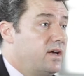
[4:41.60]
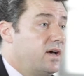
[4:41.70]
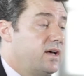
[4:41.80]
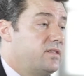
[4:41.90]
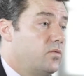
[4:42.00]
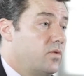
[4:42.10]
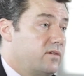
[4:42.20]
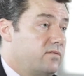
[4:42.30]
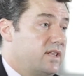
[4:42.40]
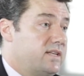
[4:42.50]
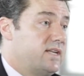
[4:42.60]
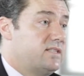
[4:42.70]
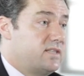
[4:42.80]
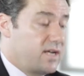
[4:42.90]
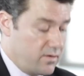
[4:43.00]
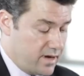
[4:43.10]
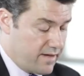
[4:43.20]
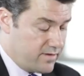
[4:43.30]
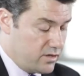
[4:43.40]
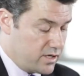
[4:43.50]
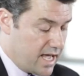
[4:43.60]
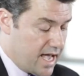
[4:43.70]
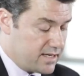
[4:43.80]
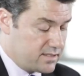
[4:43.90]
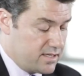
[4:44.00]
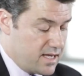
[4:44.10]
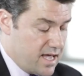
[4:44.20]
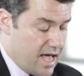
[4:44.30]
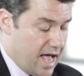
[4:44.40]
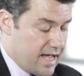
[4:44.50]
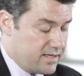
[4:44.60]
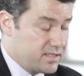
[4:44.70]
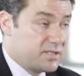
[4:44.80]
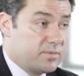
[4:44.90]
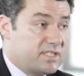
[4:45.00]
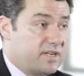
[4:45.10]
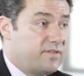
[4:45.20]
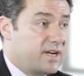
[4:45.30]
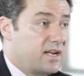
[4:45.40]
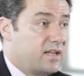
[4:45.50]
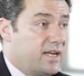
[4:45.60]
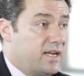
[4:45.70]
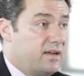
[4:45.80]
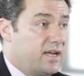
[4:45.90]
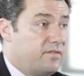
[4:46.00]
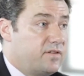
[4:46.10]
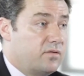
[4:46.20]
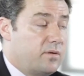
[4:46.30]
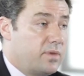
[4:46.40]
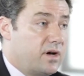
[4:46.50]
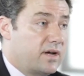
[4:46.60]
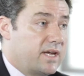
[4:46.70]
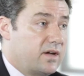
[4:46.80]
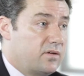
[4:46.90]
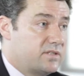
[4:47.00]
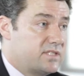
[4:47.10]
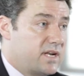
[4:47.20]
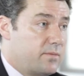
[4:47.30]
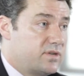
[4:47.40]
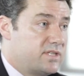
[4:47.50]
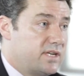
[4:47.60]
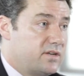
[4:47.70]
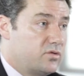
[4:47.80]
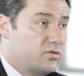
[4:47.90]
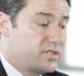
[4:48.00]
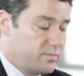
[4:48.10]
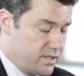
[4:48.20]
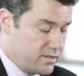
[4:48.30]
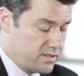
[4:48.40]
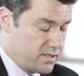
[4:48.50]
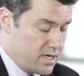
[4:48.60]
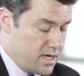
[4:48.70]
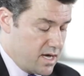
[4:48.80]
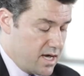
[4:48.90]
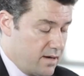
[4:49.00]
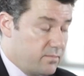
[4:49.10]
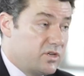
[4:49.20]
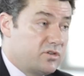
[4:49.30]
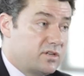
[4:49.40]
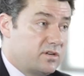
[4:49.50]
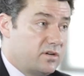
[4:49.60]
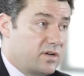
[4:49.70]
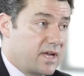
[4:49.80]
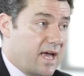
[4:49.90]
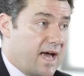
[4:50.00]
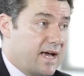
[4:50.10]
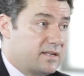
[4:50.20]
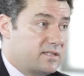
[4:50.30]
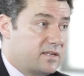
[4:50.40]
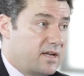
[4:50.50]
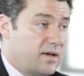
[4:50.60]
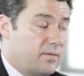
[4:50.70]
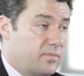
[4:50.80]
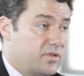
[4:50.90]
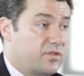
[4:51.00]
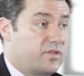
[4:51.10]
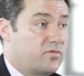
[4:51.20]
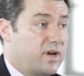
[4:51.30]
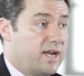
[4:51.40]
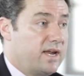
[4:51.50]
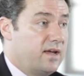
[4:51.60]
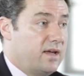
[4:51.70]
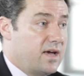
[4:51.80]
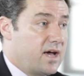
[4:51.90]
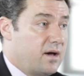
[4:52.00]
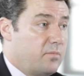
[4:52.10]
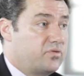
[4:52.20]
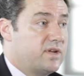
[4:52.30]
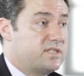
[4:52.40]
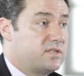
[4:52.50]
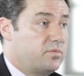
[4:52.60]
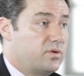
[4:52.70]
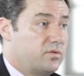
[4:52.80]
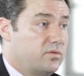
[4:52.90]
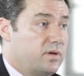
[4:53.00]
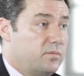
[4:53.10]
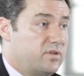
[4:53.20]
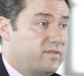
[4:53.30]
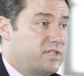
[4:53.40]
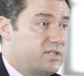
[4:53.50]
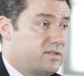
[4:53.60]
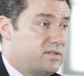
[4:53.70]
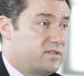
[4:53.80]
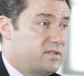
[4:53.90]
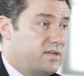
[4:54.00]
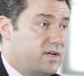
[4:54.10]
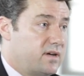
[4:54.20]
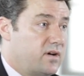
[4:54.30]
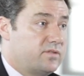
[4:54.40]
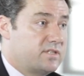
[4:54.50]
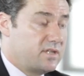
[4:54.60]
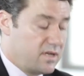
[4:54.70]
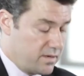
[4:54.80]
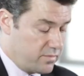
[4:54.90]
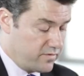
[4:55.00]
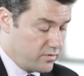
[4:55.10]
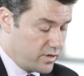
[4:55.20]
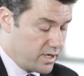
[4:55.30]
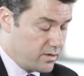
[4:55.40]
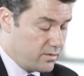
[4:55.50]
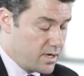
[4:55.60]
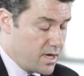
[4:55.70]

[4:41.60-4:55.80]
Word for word: uh, that one really needs to go and have a look at. And specifically, if you're embarking on celebrity endorsements, um, you should look at um, the three uh, principal provisions that are on the slide before you.